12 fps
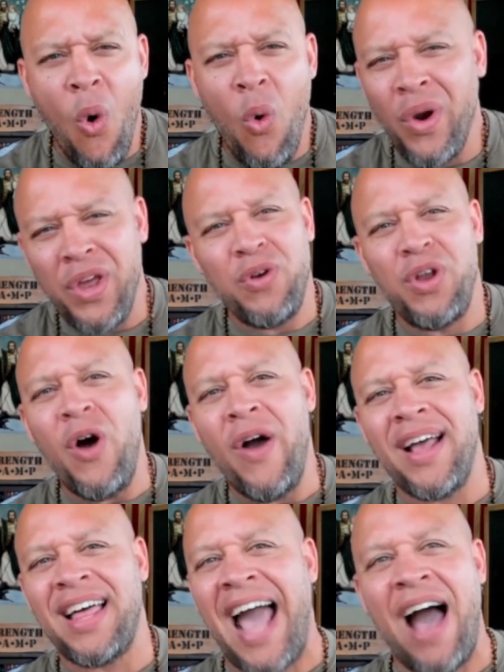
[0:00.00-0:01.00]
what are you
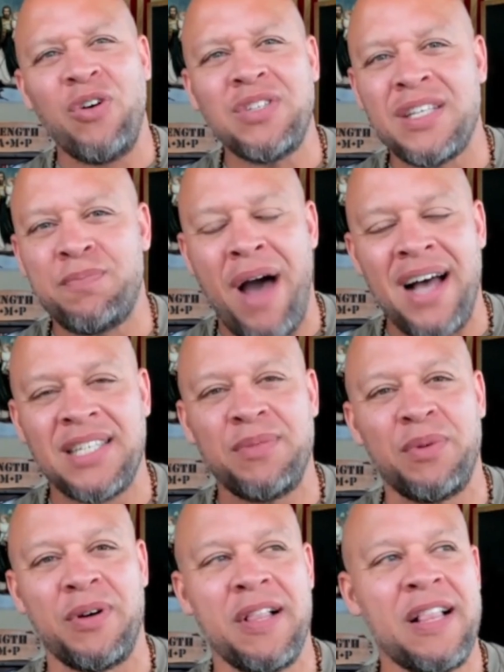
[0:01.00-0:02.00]
doing? Like, how is this
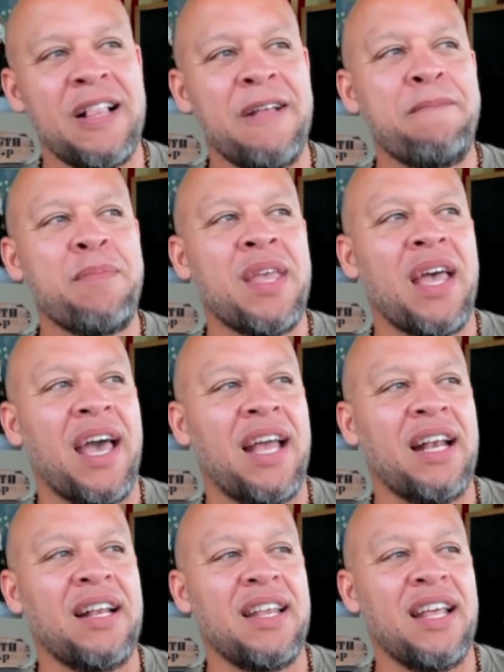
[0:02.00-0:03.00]
possible?
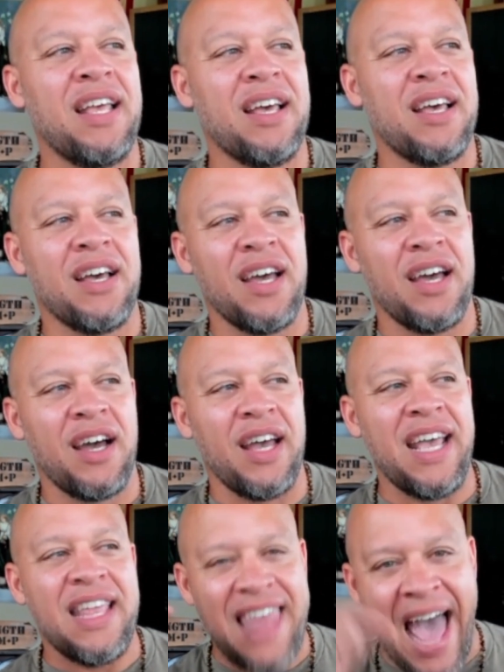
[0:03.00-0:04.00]
And
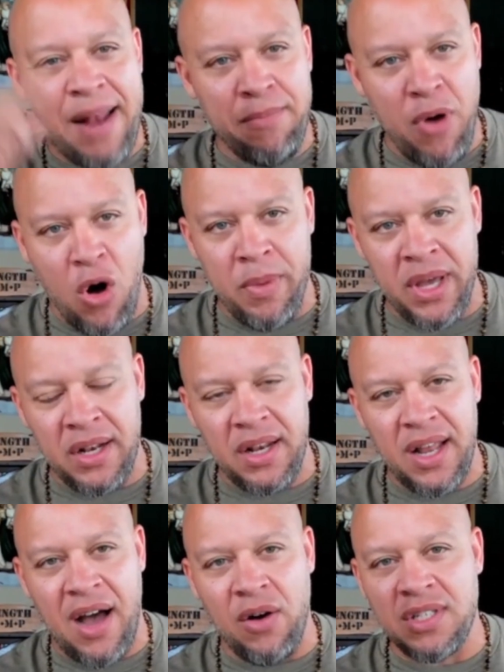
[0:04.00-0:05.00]
in that moment,
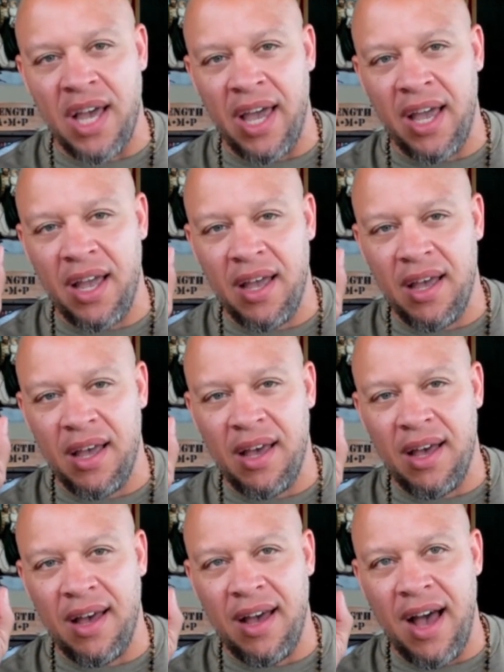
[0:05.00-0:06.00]
I was like,
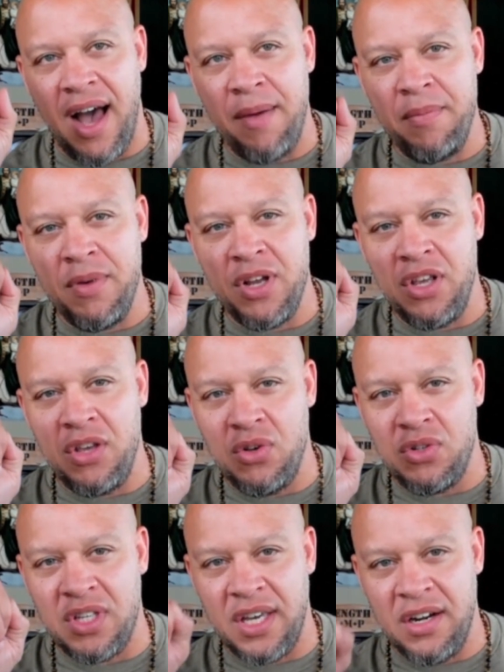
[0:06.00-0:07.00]
I'm gonna
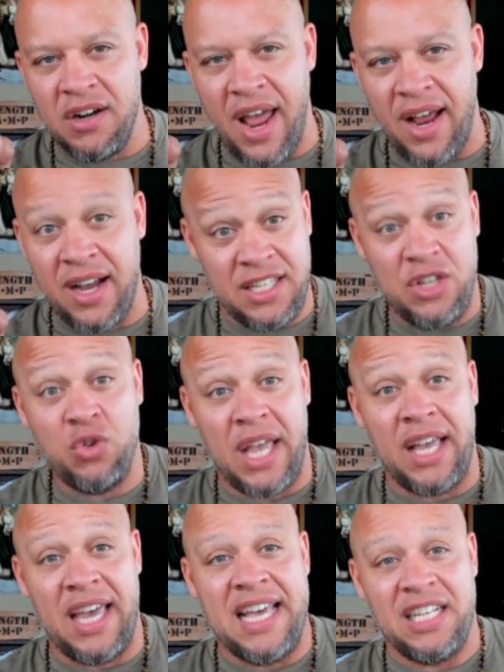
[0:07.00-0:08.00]
use the internet. Cause he was
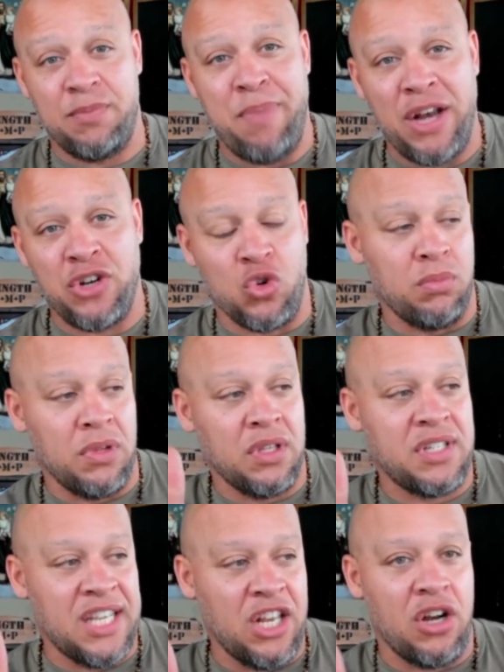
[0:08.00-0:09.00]
like in his bedroom,
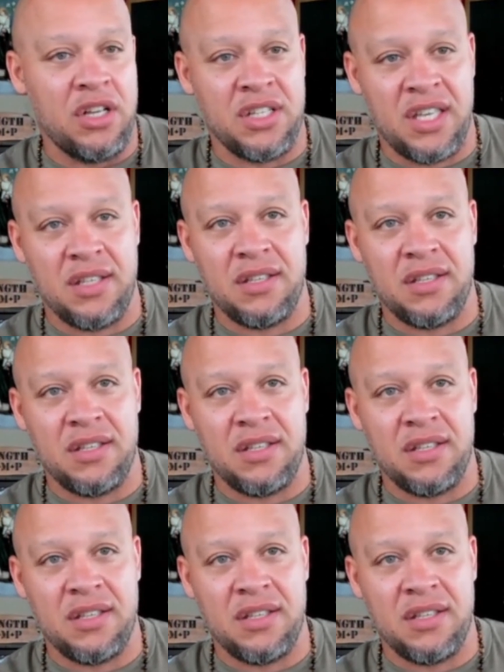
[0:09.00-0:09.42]
sitting on his